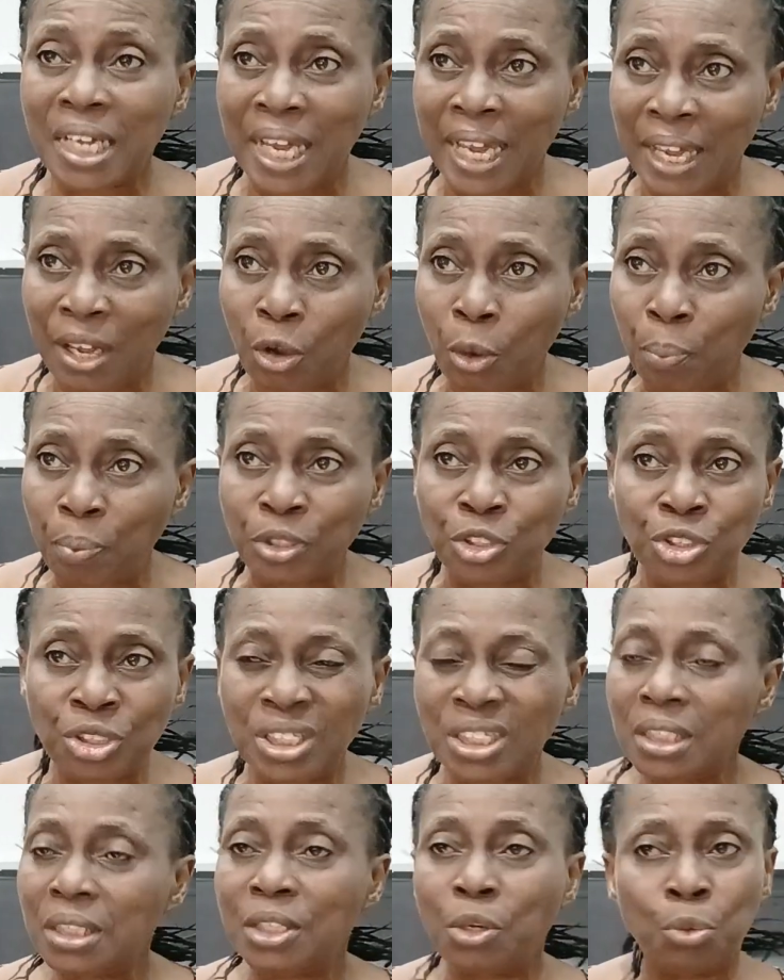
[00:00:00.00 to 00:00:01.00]
an
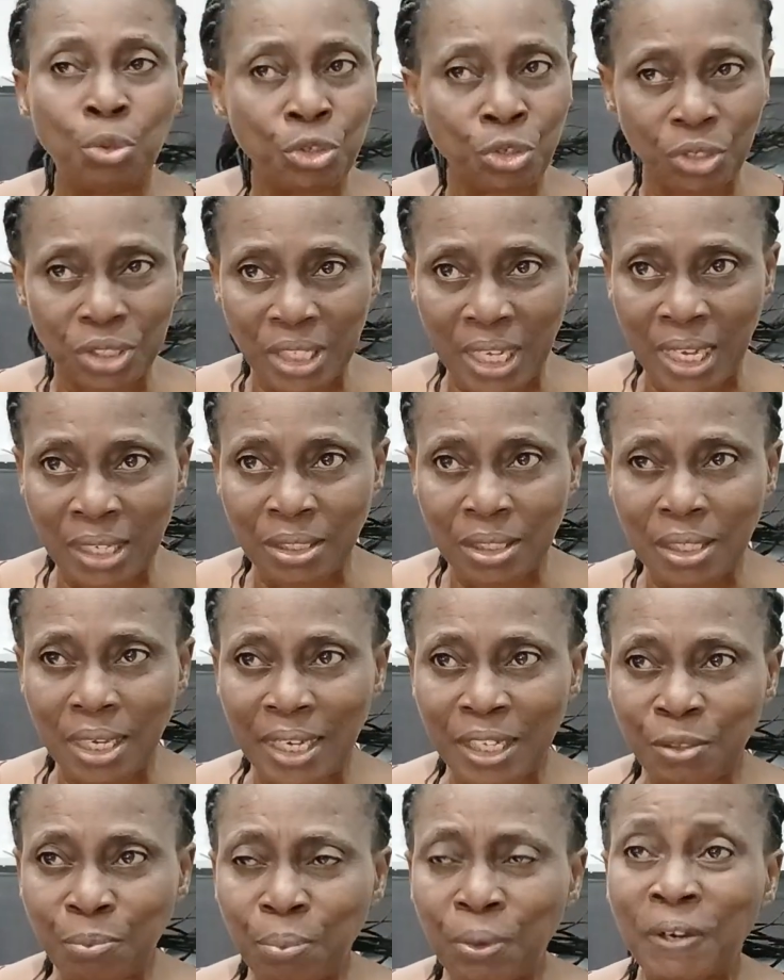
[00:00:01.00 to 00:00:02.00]
opportunity, they will not answer
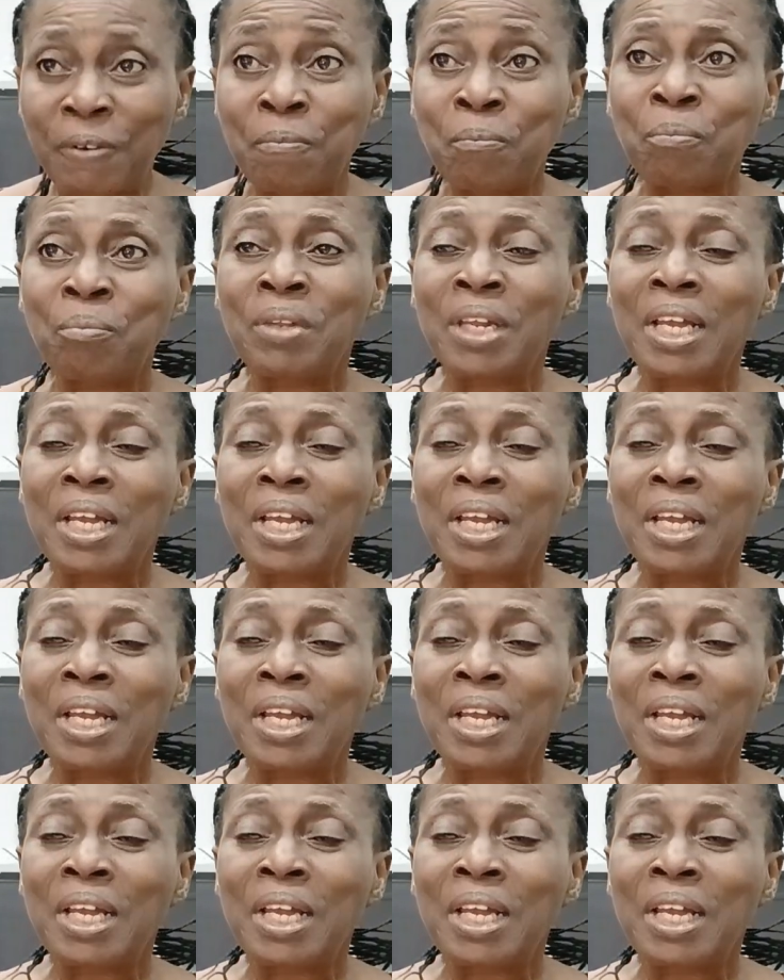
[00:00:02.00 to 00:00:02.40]
it. But